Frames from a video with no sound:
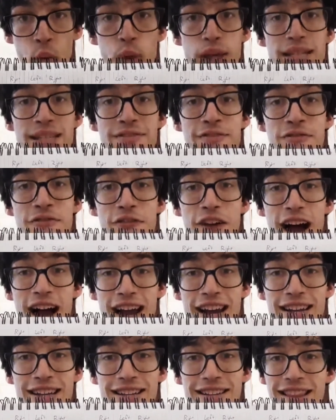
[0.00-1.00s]
we
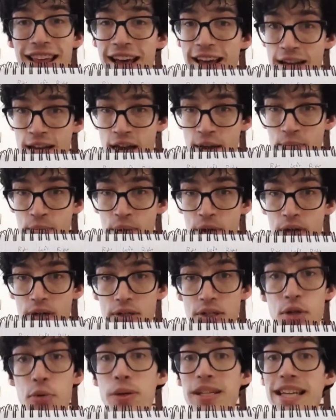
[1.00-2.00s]
divide that number,
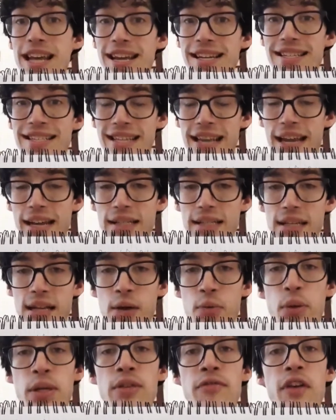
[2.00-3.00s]
so we take 6,
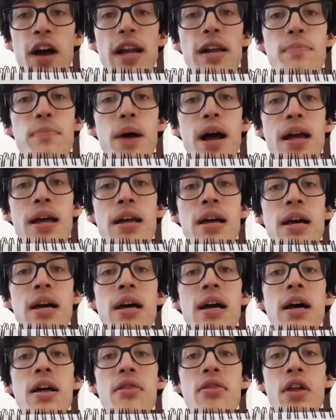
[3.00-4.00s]
and we divide it by
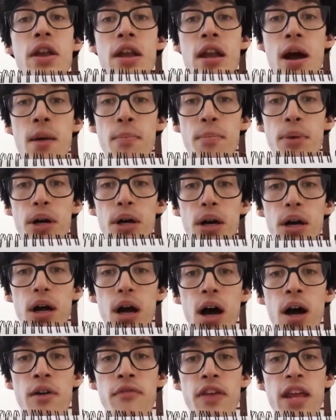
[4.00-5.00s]
the number
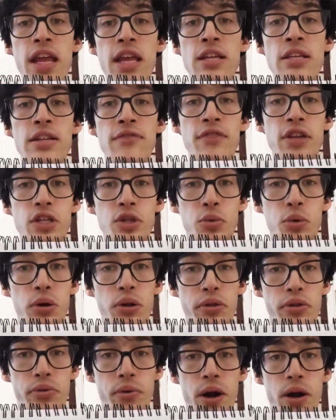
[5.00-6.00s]
of
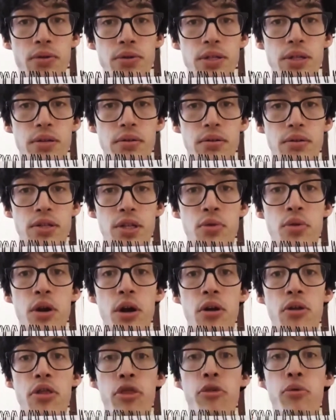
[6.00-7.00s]
individual throws. So
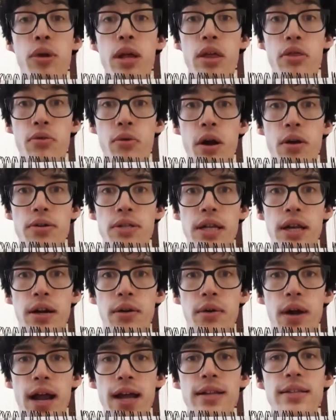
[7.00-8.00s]
there are 3 throws
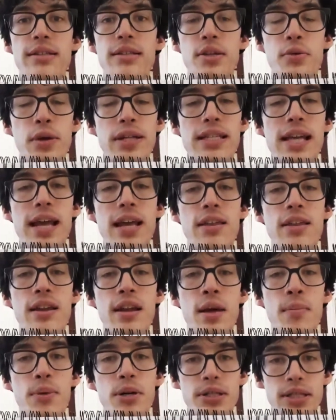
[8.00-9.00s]
here, right? So we take
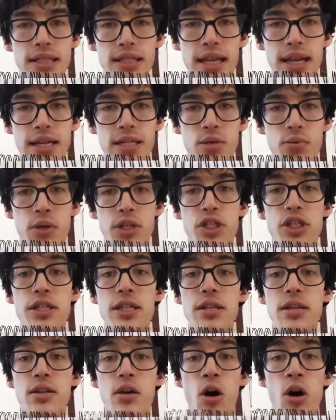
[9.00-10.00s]
the number 6, which
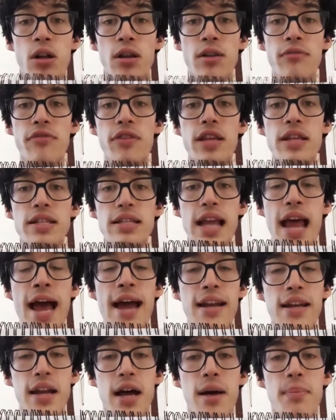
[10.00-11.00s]
is all of this
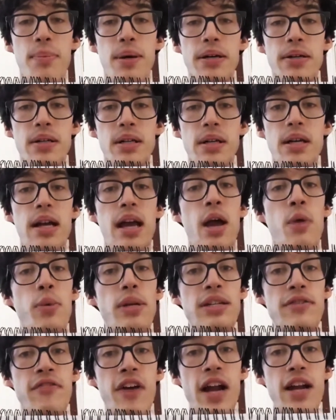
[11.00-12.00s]
added up, and
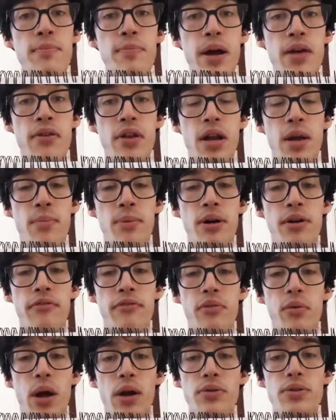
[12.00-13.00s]
we divide it by the number
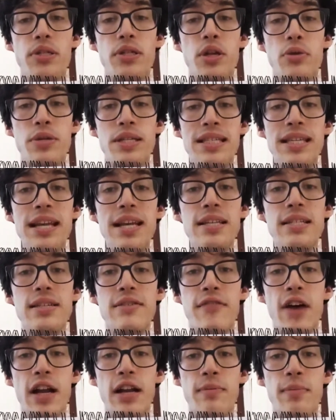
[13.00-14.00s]
of throws. So 6
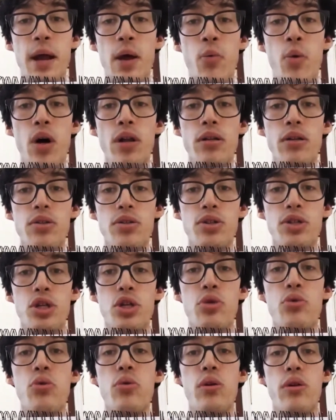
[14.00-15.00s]
divided by 1,
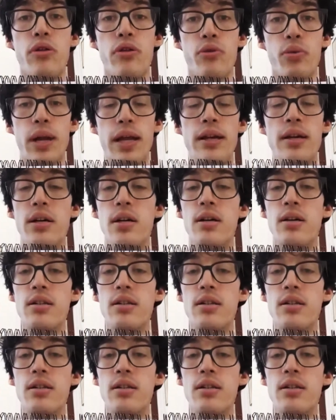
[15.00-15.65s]
2, 3.